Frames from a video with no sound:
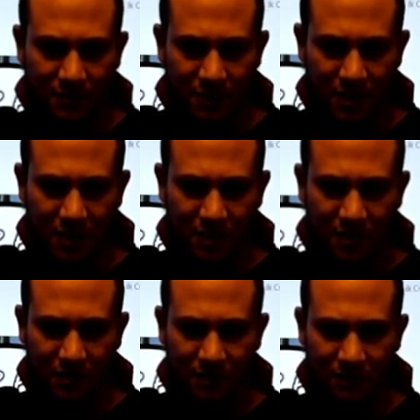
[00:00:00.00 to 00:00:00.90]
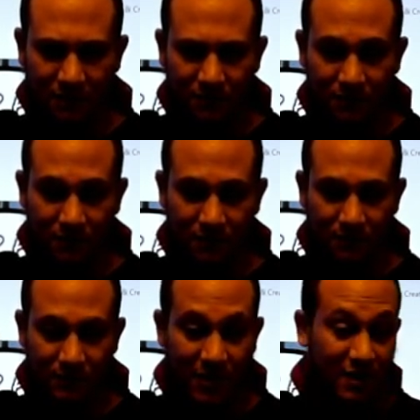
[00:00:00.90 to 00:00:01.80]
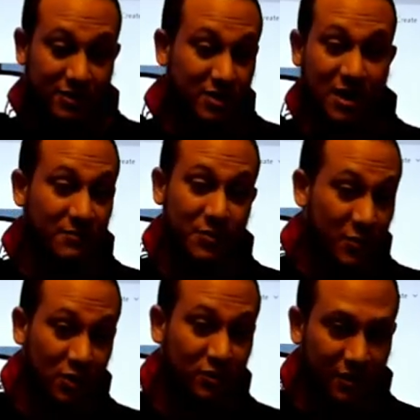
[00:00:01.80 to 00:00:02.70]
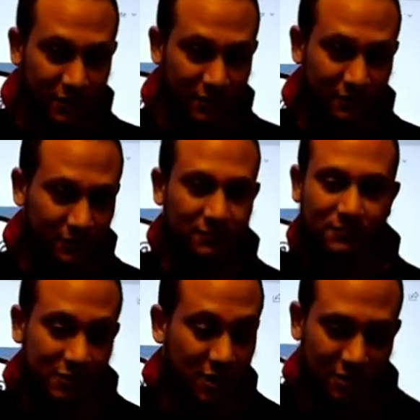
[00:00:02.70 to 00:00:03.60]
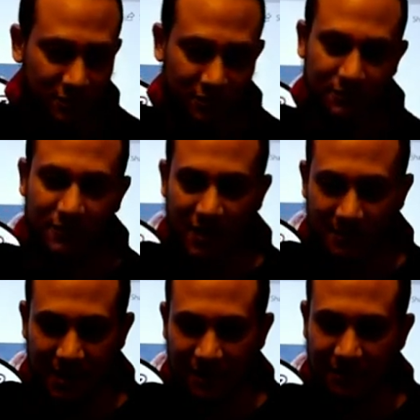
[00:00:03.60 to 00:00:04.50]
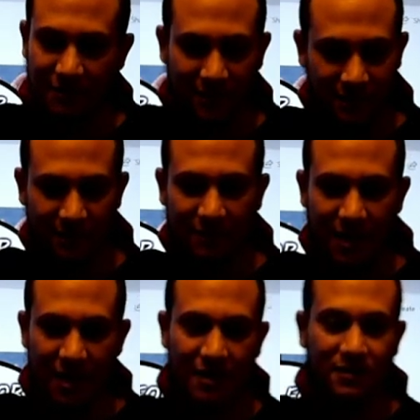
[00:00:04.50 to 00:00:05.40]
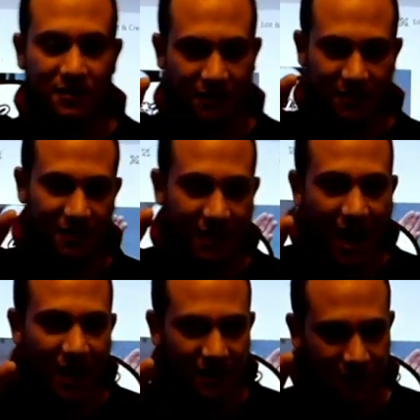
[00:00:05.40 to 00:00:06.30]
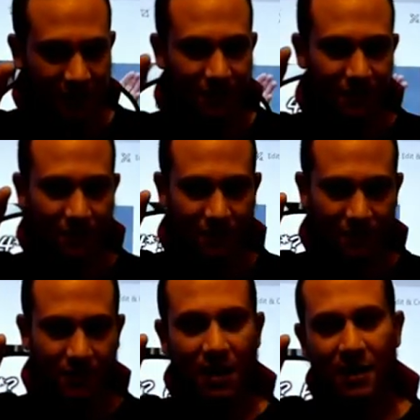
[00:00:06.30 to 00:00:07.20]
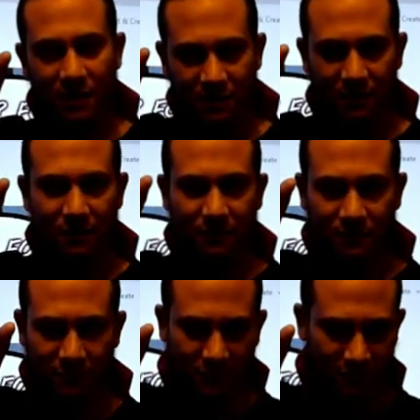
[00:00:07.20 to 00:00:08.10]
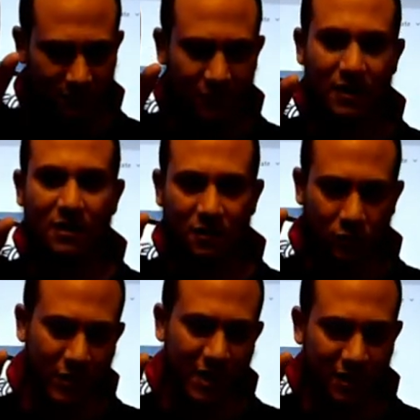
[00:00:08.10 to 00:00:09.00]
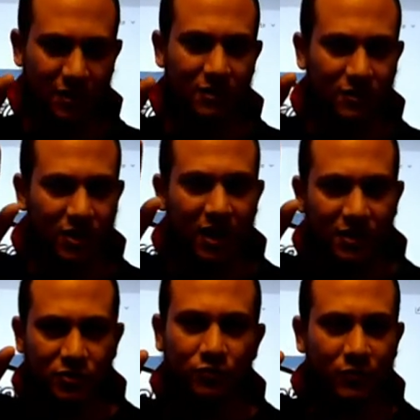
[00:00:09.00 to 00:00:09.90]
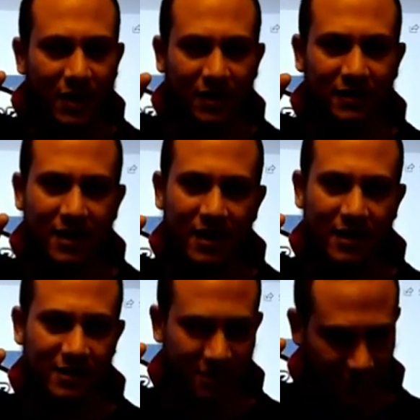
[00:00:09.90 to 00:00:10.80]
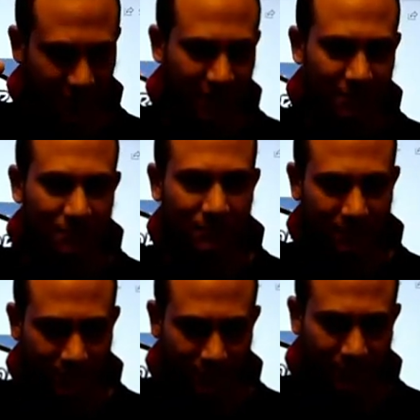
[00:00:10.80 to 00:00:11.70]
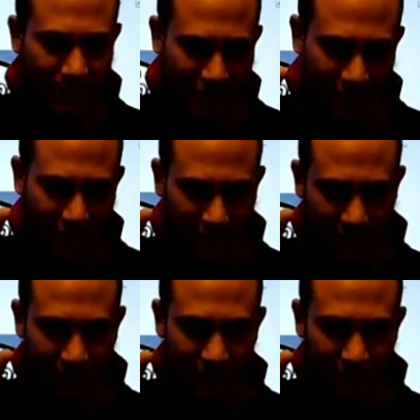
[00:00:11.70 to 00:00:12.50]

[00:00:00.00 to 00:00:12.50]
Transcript: because I'm the Merlin. So, I mean, and that kind of queen does recognize me